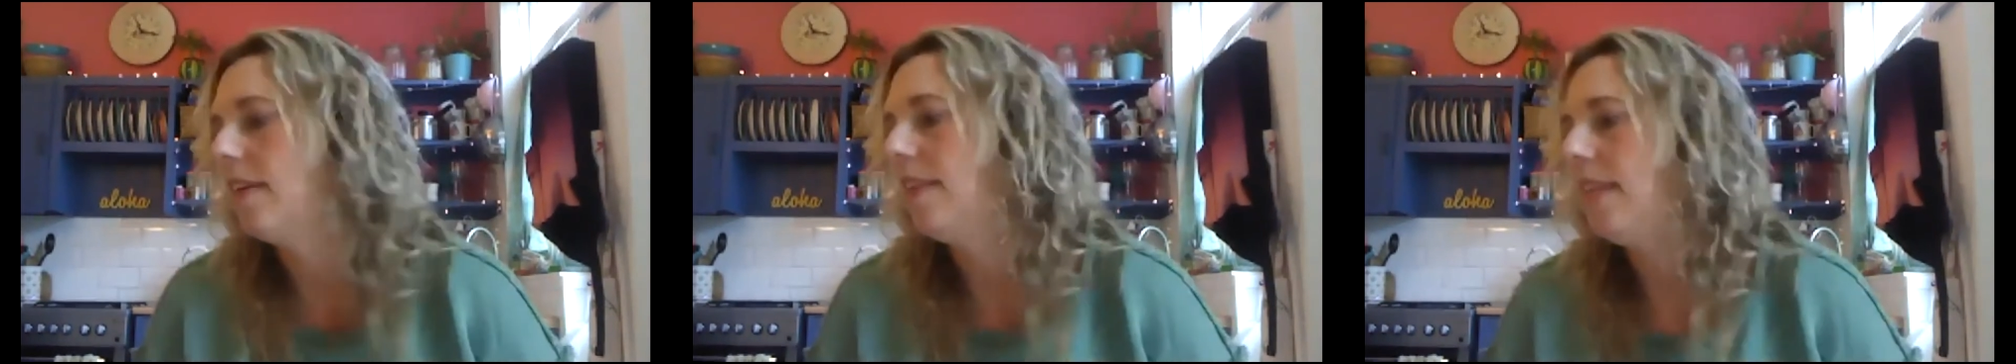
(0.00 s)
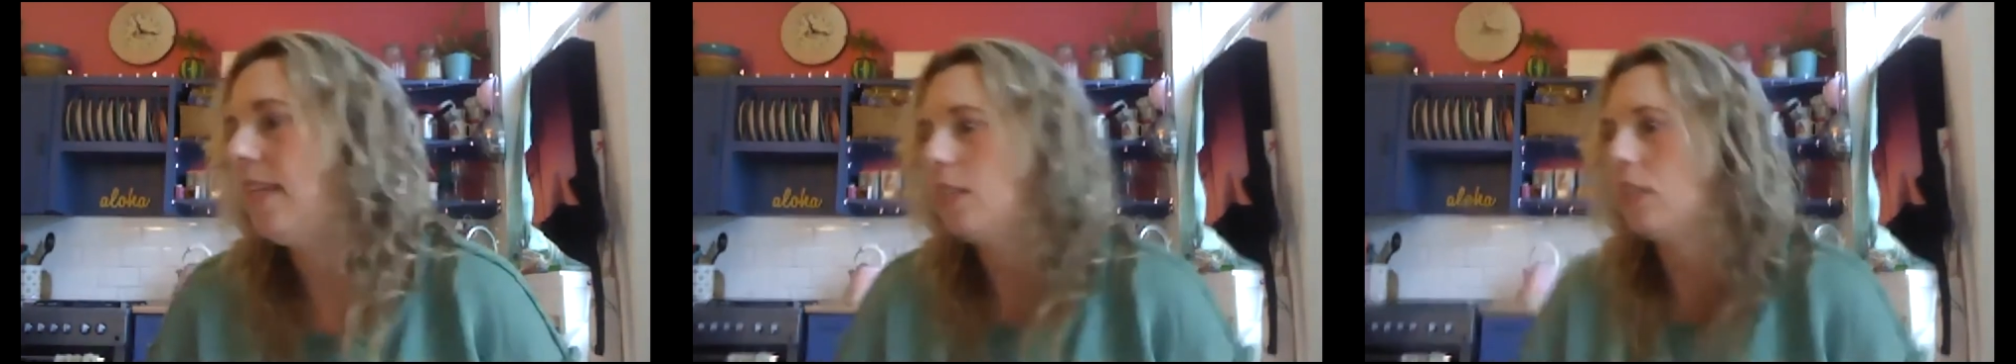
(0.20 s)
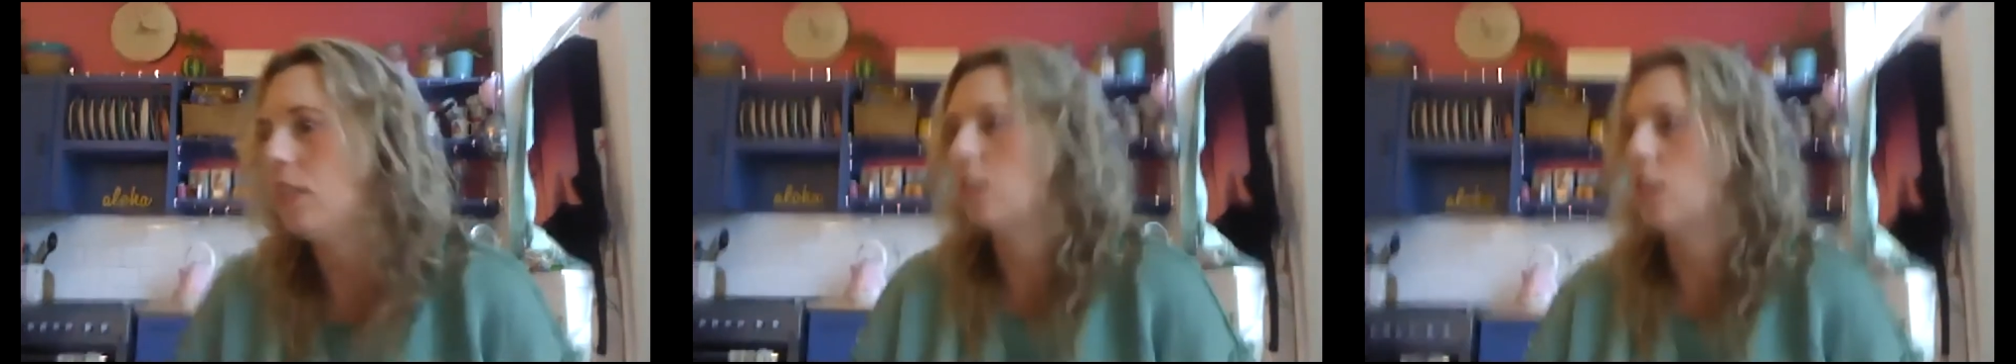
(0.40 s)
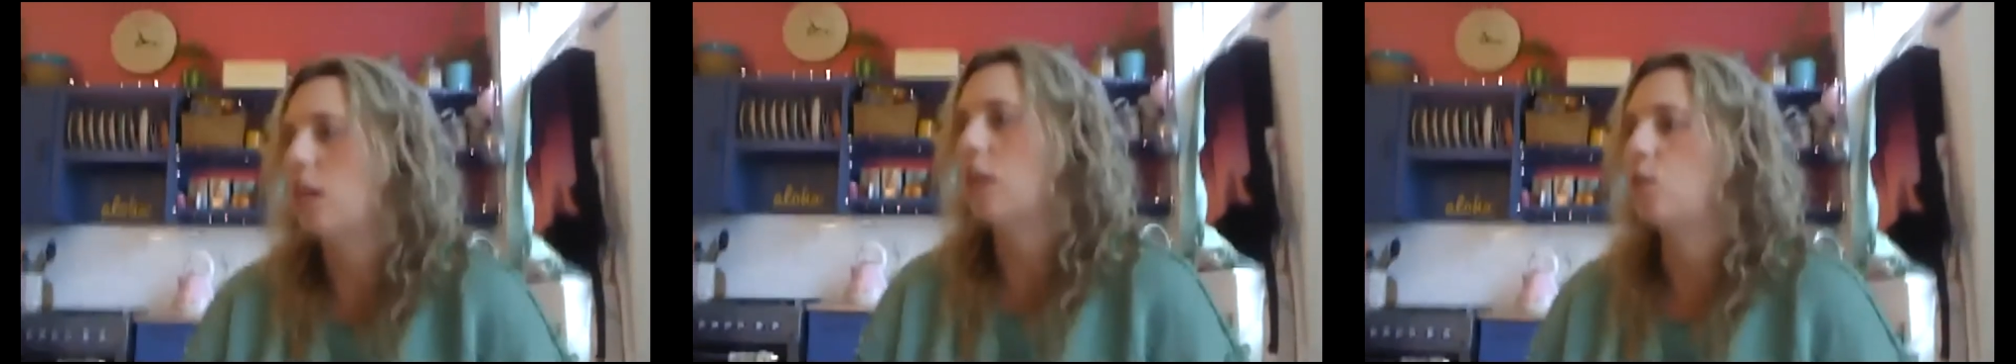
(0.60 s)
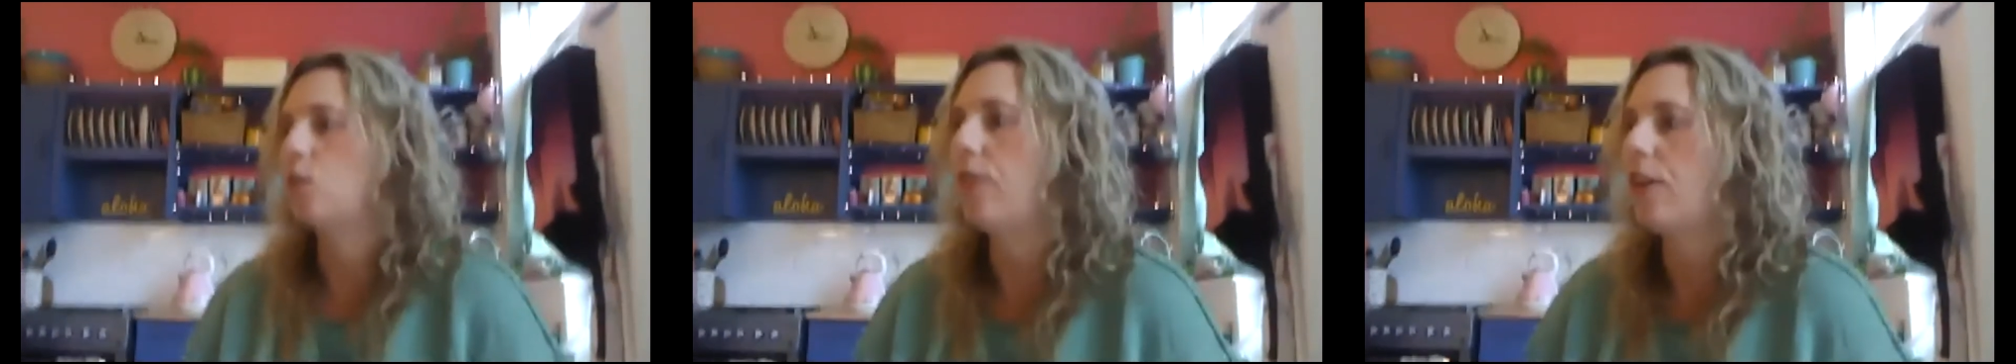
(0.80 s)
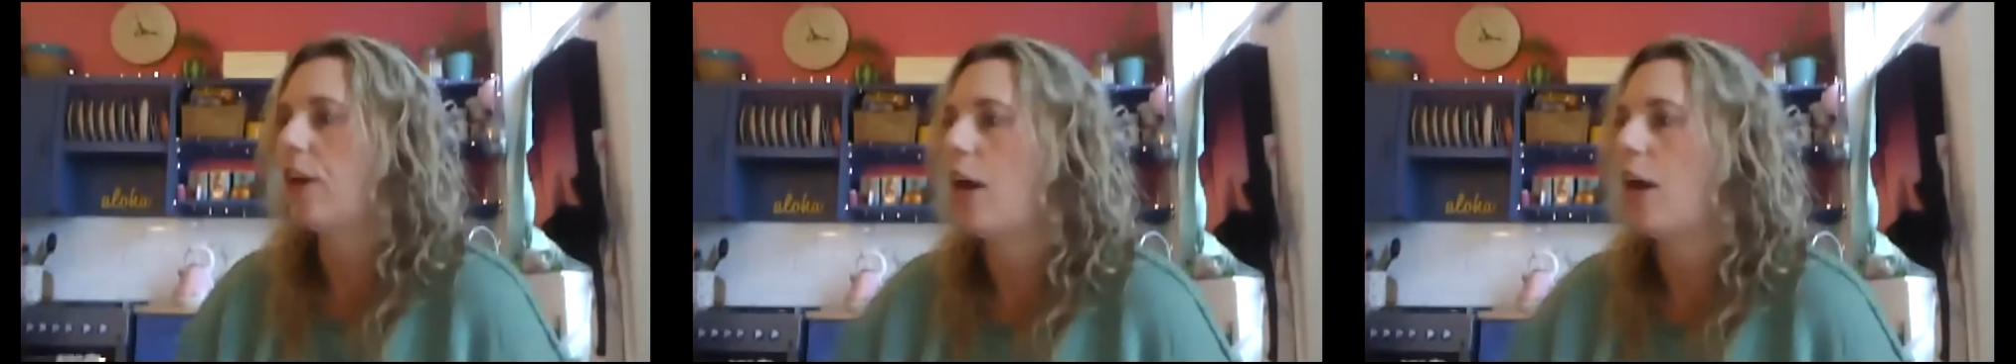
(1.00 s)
this that starts with an